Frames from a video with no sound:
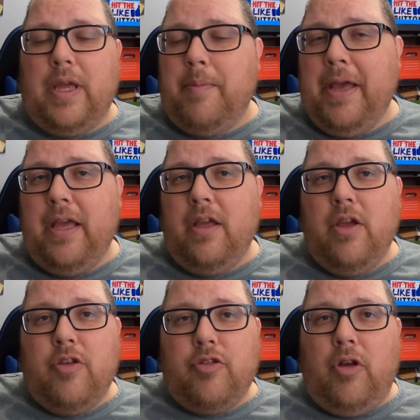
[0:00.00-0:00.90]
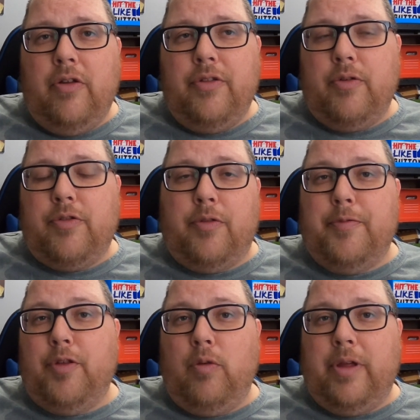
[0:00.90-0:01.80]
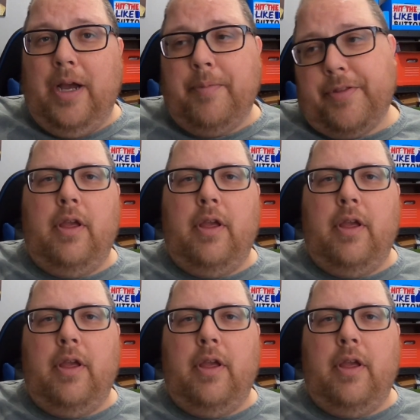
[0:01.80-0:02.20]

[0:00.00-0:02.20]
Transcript: eBay, saw there's some sold comps.